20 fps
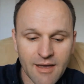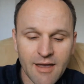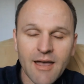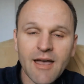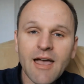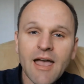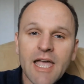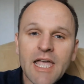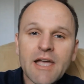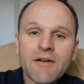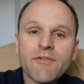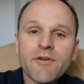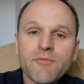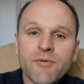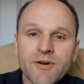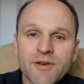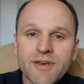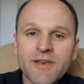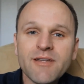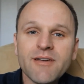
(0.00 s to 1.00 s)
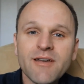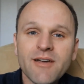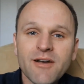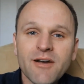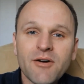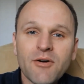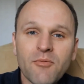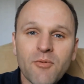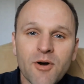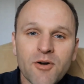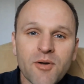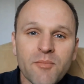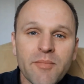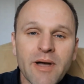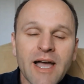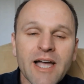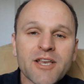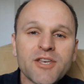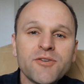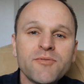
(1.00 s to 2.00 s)
Hey everyone, welcome
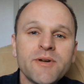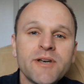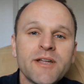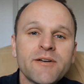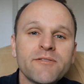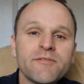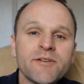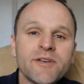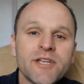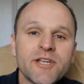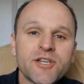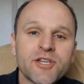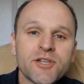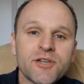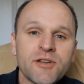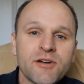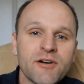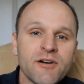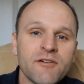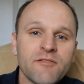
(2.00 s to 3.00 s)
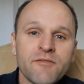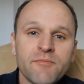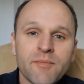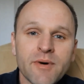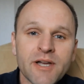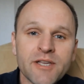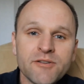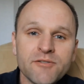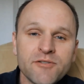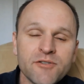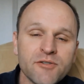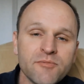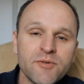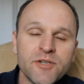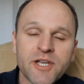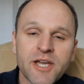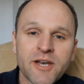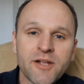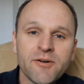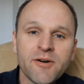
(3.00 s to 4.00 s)
back to another edition of my YouTube
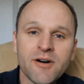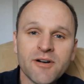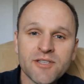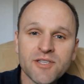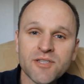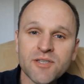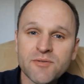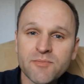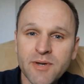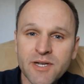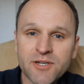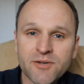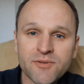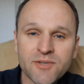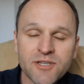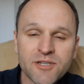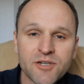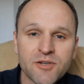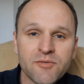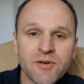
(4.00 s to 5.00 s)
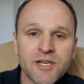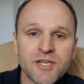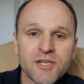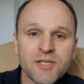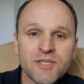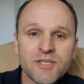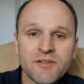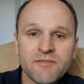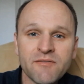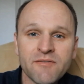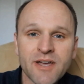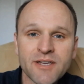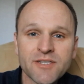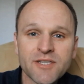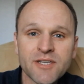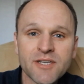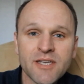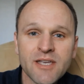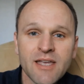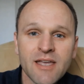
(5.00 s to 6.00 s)
channel on special situations
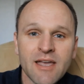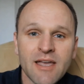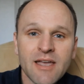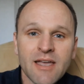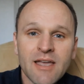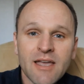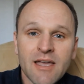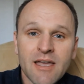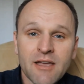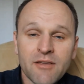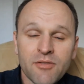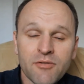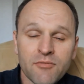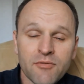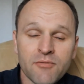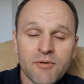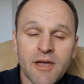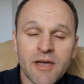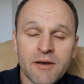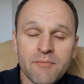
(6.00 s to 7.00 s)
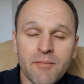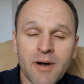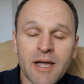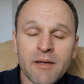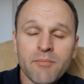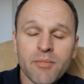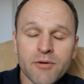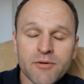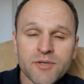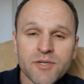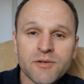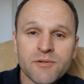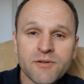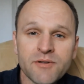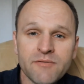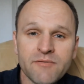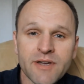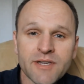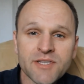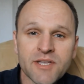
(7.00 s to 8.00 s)
investing and my personal
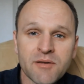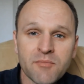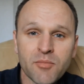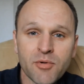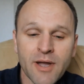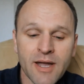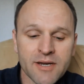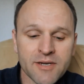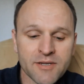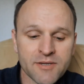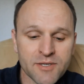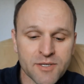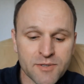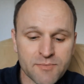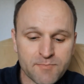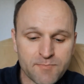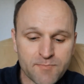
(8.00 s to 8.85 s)
investing practice.